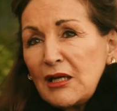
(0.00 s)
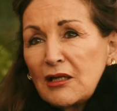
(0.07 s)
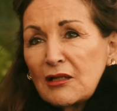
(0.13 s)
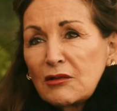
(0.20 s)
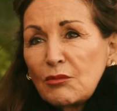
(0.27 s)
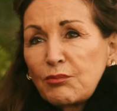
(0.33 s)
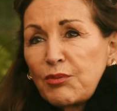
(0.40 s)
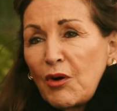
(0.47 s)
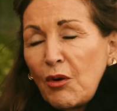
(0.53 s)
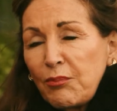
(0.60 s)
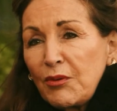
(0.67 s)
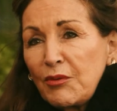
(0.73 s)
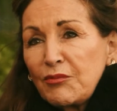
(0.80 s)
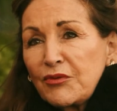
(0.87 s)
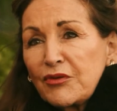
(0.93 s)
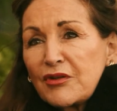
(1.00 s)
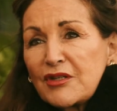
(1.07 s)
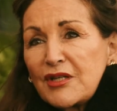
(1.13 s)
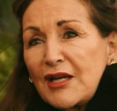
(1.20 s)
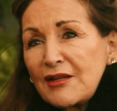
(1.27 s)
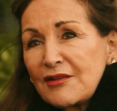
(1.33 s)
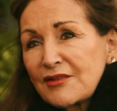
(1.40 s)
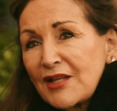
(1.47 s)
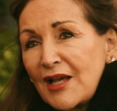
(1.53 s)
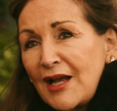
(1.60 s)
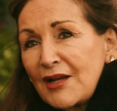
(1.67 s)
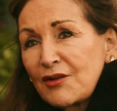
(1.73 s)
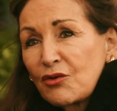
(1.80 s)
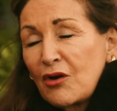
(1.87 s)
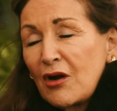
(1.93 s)
little problems the tenants
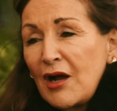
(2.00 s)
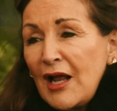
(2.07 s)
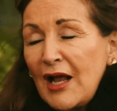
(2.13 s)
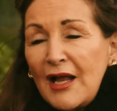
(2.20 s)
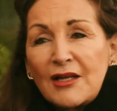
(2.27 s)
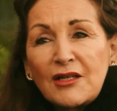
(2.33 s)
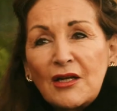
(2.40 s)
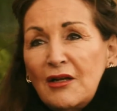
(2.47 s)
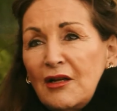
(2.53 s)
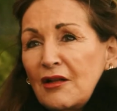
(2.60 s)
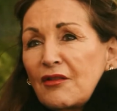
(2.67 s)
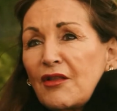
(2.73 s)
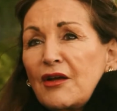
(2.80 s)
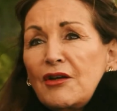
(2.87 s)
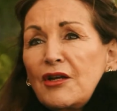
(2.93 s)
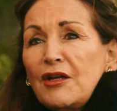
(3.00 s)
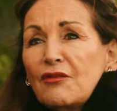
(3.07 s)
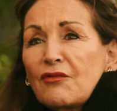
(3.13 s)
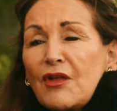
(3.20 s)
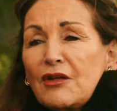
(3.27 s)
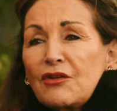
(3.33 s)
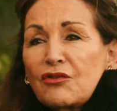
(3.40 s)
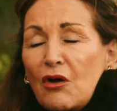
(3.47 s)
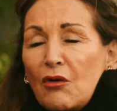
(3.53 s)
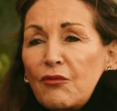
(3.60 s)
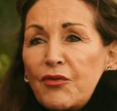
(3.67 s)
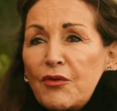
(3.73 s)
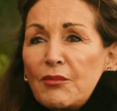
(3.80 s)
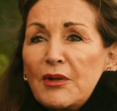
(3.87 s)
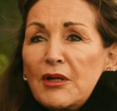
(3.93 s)
had or I had, they, they
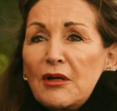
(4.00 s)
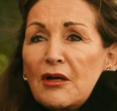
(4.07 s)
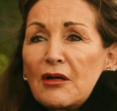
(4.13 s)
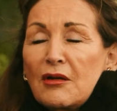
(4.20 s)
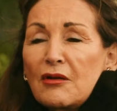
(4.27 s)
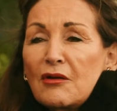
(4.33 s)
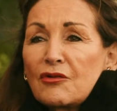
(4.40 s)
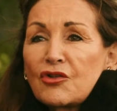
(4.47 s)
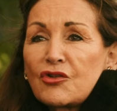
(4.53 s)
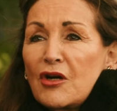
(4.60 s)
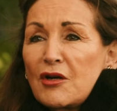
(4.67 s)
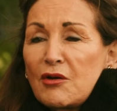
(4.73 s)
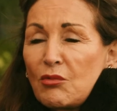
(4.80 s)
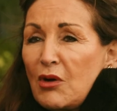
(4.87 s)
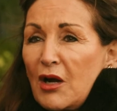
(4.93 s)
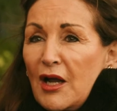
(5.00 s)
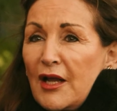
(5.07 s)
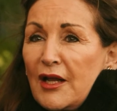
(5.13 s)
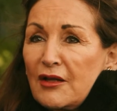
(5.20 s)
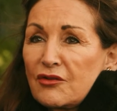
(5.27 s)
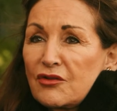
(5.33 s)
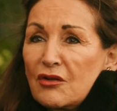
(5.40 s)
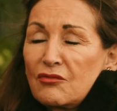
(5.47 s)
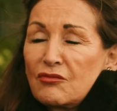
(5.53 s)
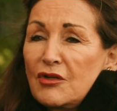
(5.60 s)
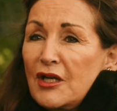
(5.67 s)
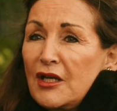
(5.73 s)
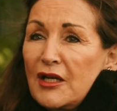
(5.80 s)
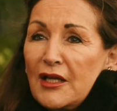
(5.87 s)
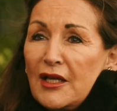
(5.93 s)
solved them uh, straight away. So
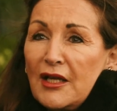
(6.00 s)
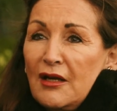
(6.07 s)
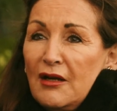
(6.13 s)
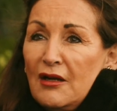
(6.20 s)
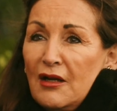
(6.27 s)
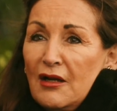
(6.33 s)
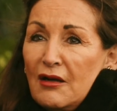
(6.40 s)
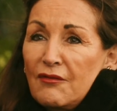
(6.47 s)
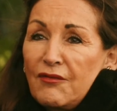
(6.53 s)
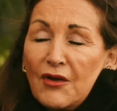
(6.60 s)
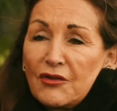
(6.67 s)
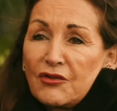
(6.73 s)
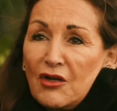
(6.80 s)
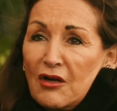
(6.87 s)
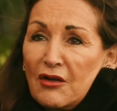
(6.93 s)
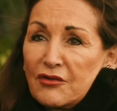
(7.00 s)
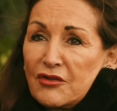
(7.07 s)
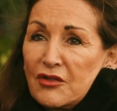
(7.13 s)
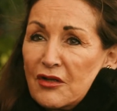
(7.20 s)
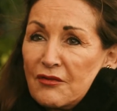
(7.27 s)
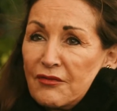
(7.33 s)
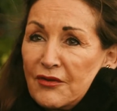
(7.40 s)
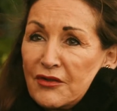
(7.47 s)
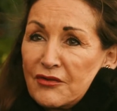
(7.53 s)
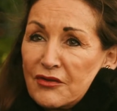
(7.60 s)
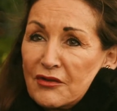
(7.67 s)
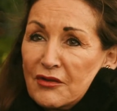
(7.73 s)
really, first-class service.